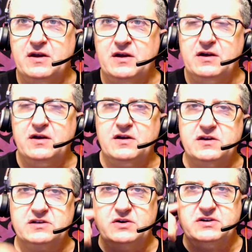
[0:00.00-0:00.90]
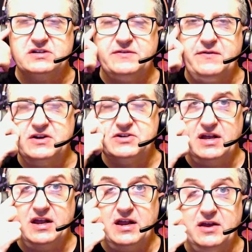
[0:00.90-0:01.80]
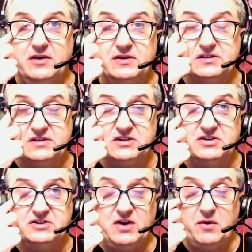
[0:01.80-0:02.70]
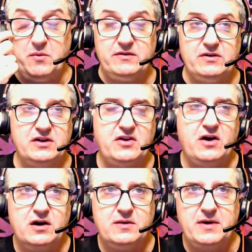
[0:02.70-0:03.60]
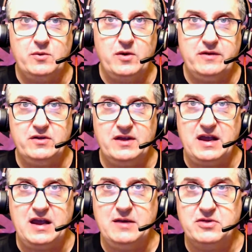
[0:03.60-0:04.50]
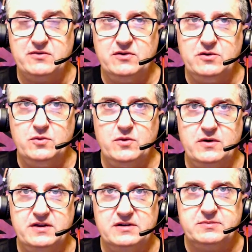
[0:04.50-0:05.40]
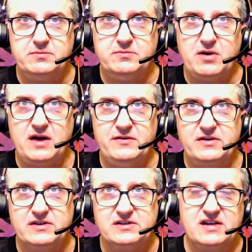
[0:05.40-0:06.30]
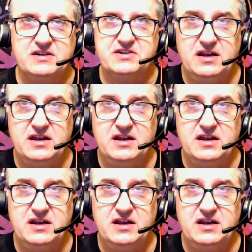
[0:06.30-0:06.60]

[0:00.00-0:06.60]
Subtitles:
So I just finished a healing session, so I want to really talk about what really came through on this private session I did.